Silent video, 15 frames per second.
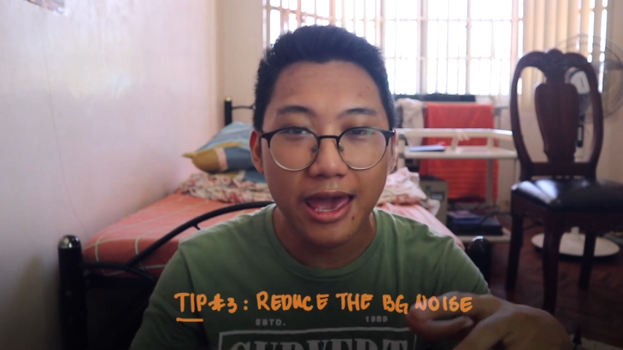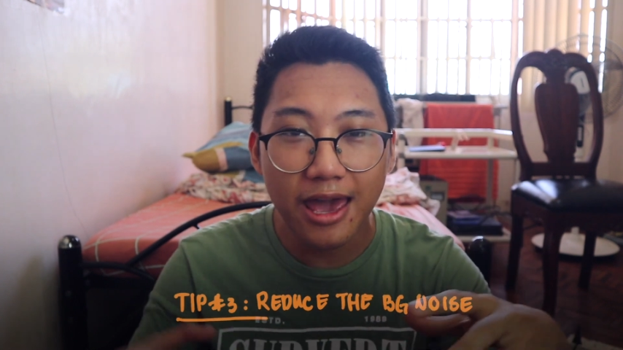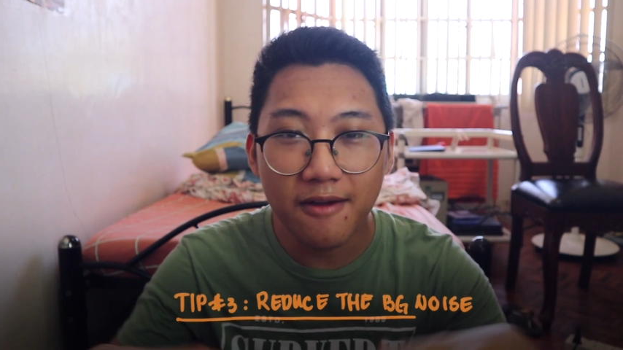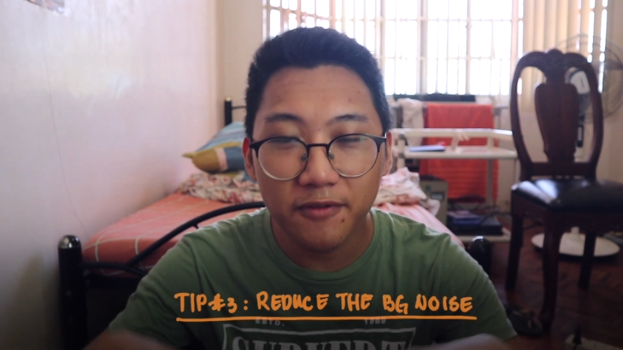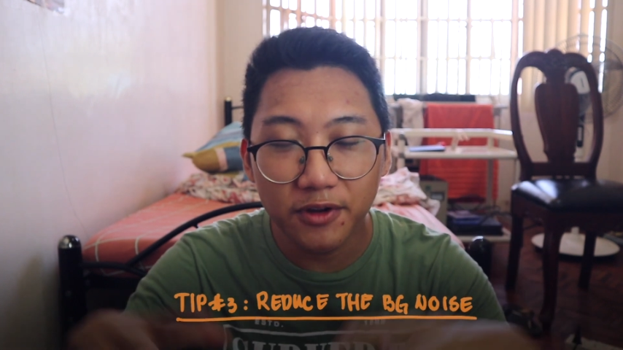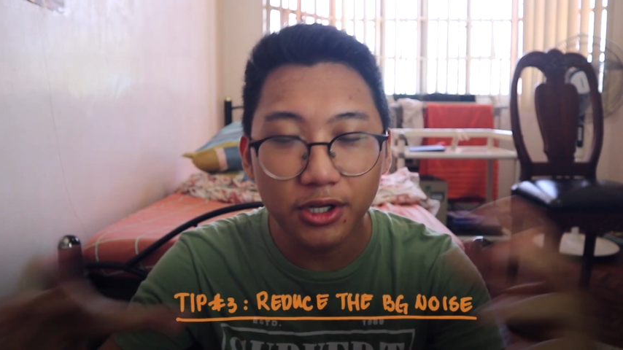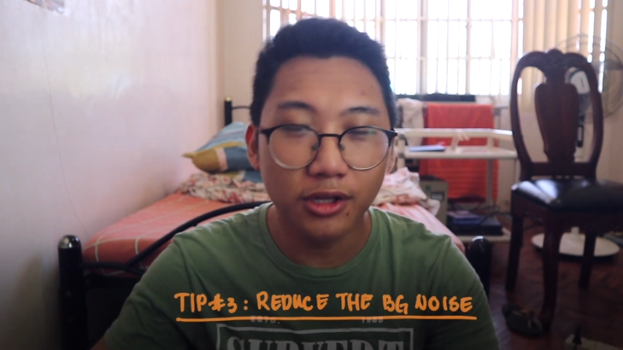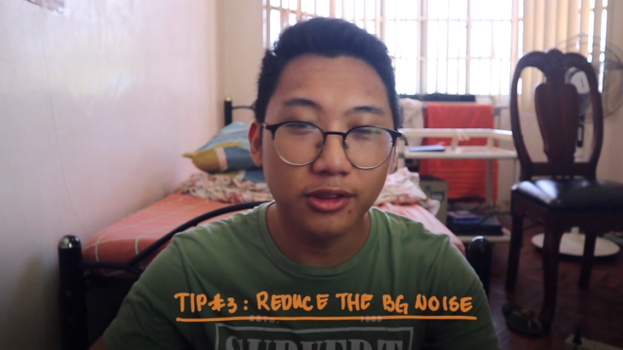
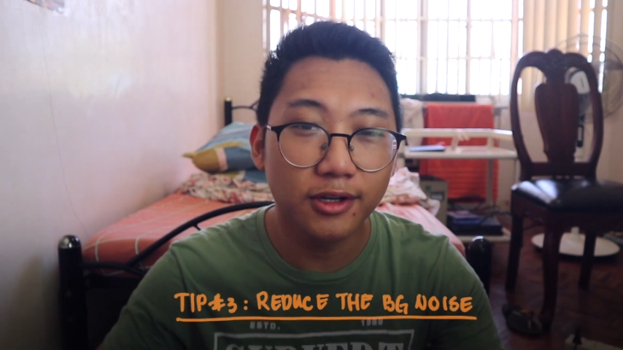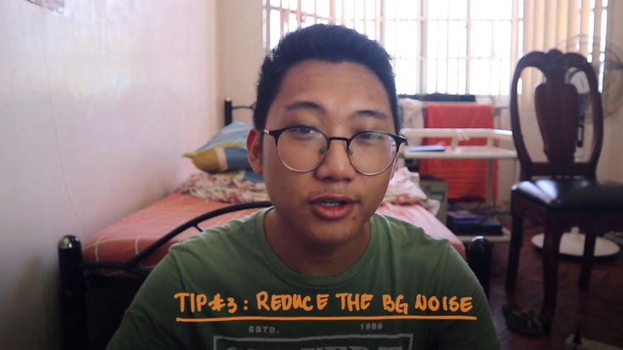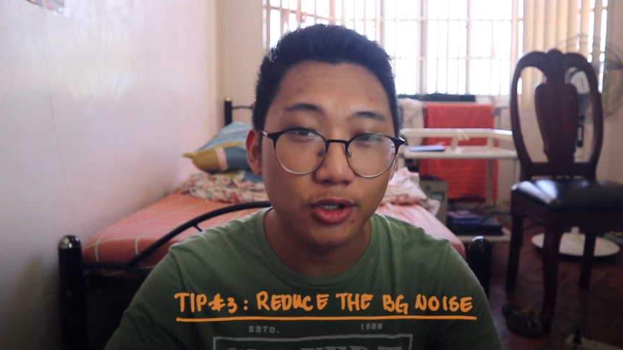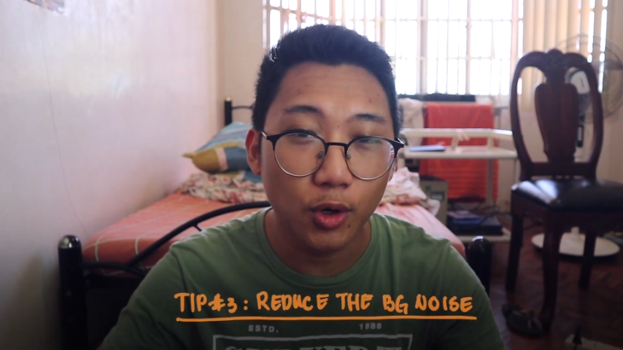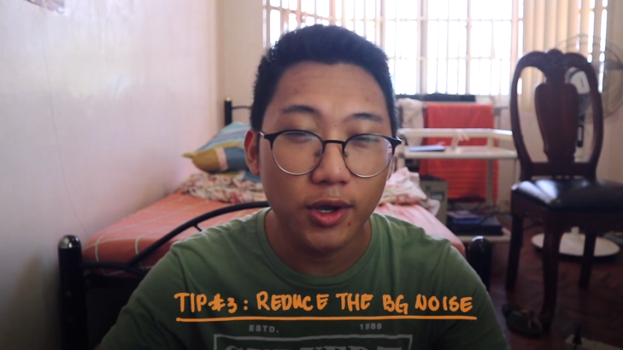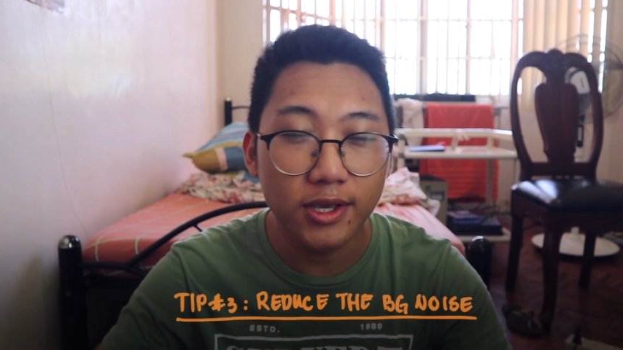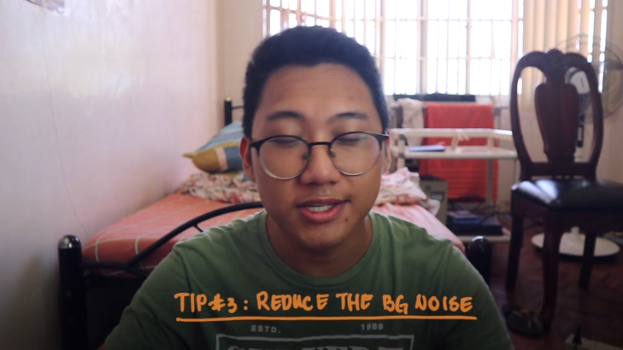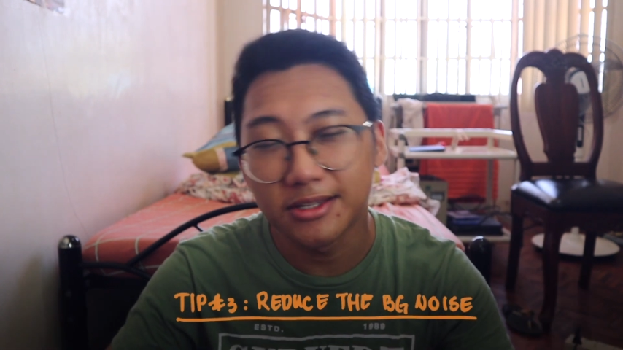every other
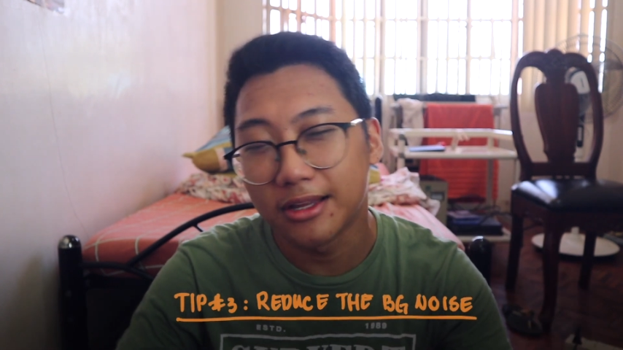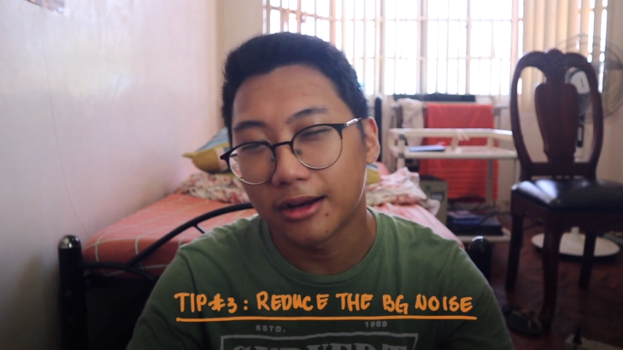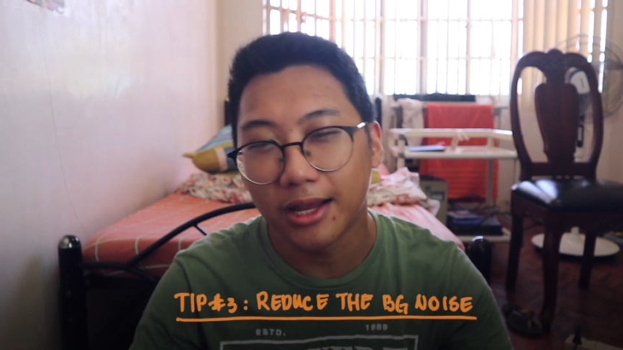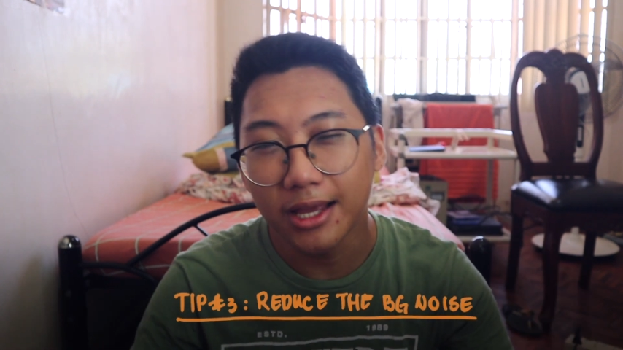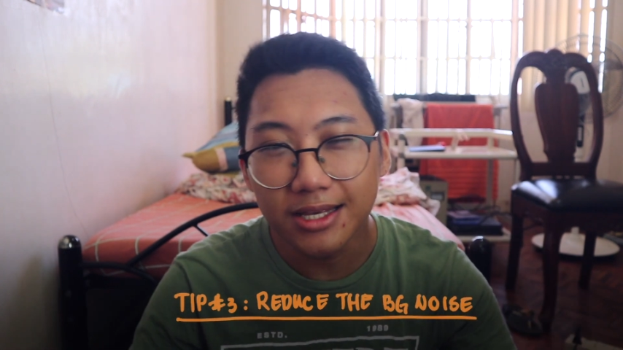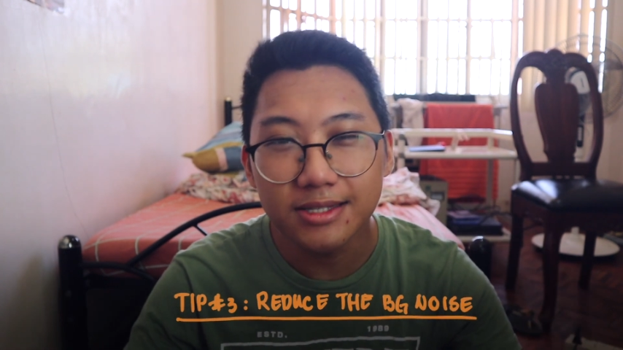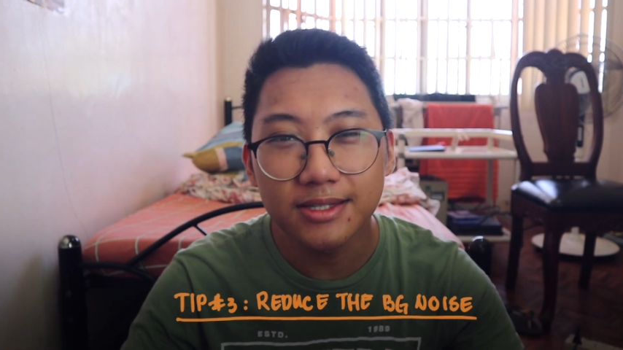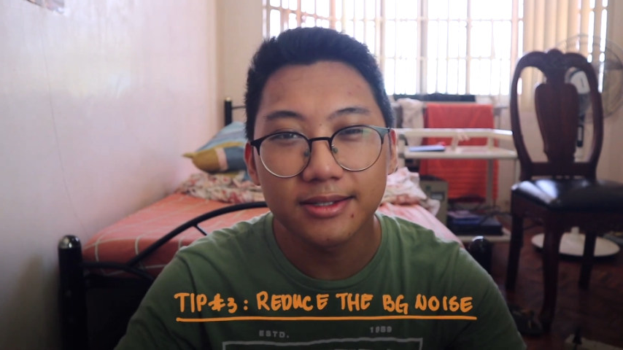noise there
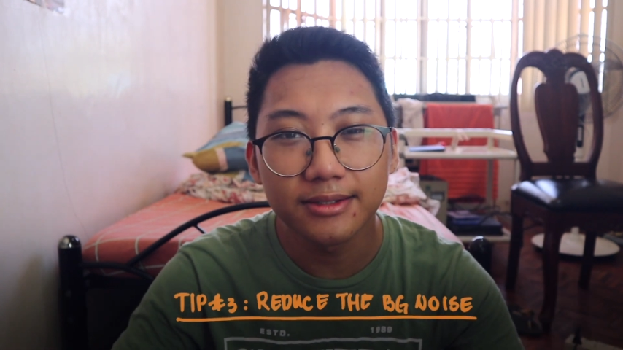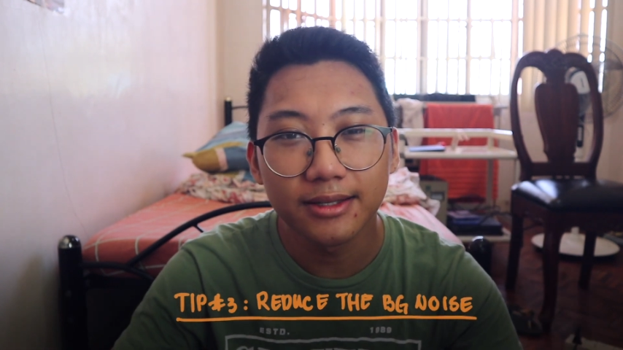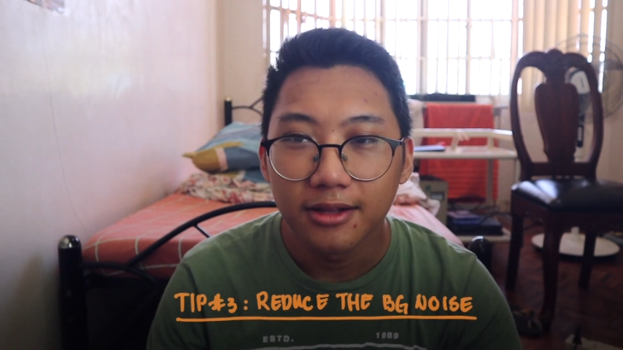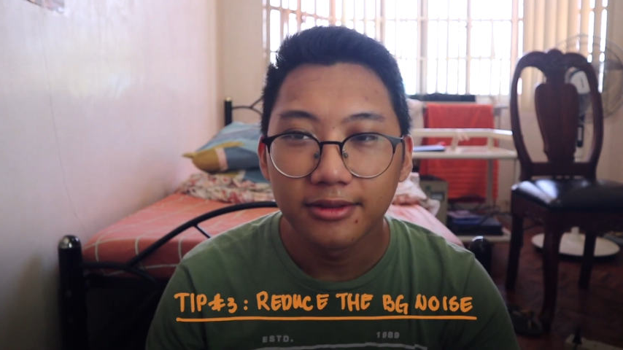is.